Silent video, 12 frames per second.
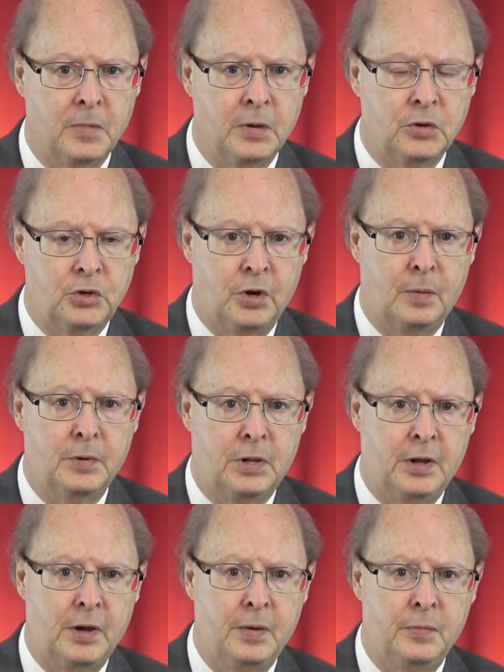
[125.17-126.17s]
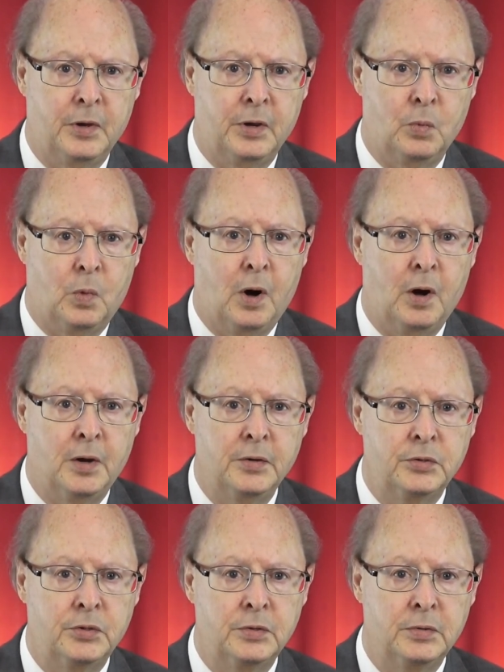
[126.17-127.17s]
Some claimed that he
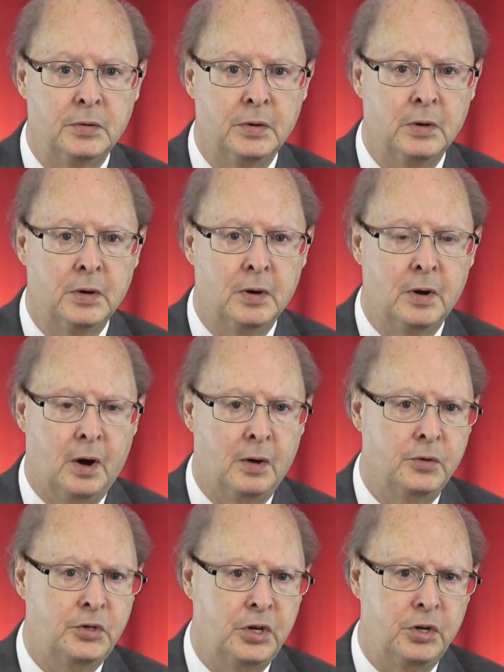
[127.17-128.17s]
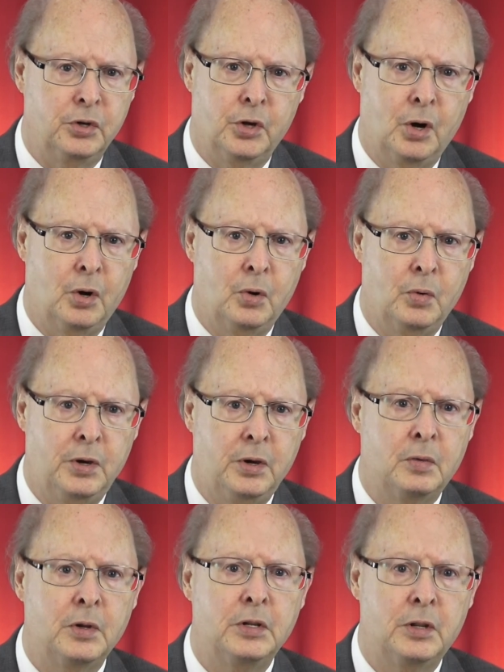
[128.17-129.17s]
was. Others said, No, he
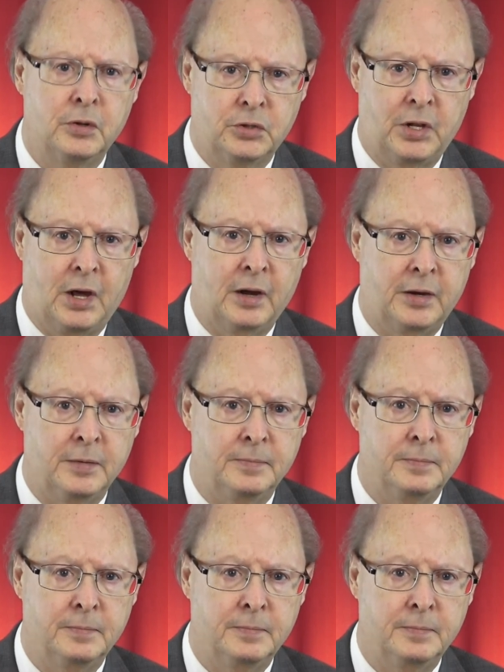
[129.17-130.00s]
only looks like him.